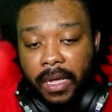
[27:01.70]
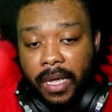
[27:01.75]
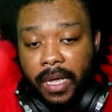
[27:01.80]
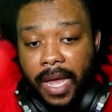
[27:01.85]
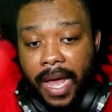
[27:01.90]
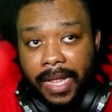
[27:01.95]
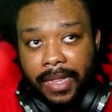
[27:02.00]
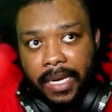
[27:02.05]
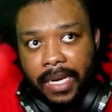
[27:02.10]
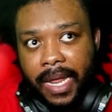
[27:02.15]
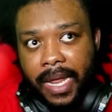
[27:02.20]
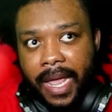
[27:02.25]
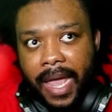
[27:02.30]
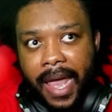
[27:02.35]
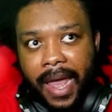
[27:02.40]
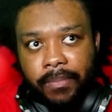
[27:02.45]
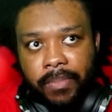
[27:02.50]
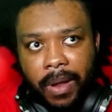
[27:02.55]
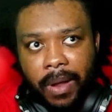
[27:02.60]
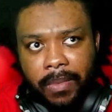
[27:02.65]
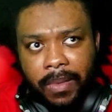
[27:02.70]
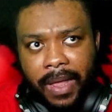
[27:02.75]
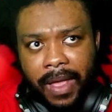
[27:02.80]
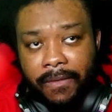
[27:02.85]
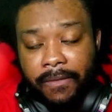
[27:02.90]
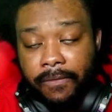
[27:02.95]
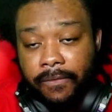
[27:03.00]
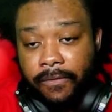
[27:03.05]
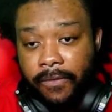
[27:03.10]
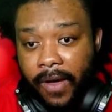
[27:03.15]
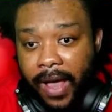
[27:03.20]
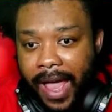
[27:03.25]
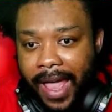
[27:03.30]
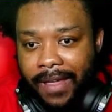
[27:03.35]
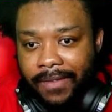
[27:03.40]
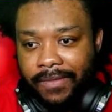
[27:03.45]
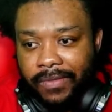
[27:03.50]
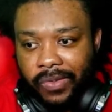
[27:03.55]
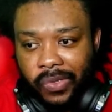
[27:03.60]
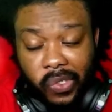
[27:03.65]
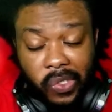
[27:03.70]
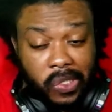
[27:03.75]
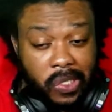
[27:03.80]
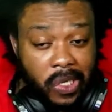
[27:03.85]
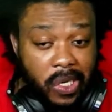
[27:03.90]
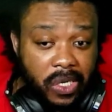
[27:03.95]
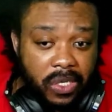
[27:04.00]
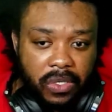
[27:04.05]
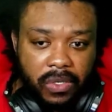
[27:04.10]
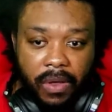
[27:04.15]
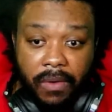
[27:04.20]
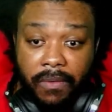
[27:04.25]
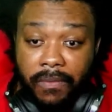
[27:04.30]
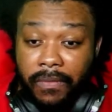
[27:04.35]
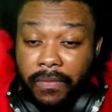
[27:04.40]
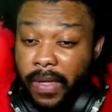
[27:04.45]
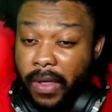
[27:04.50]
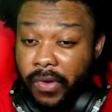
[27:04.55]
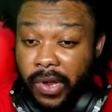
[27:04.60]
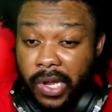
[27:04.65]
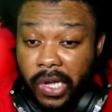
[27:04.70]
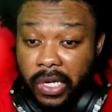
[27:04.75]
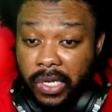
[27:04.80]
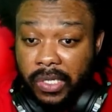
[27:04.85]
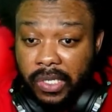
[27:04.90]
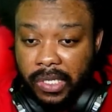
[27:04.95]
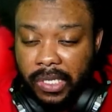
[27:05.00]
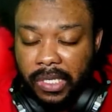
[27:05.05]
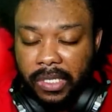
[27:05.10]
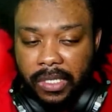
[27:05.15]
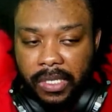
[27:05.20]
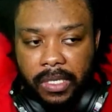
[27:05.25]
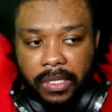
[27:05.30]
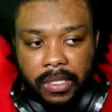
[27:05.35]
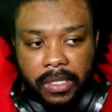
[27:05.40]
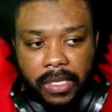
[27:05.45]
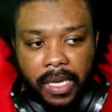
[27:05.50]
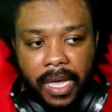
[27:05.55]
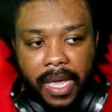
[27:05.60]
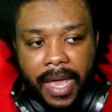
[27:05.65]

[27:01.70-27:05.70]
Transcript: I think they had probably like five, six very good seasons,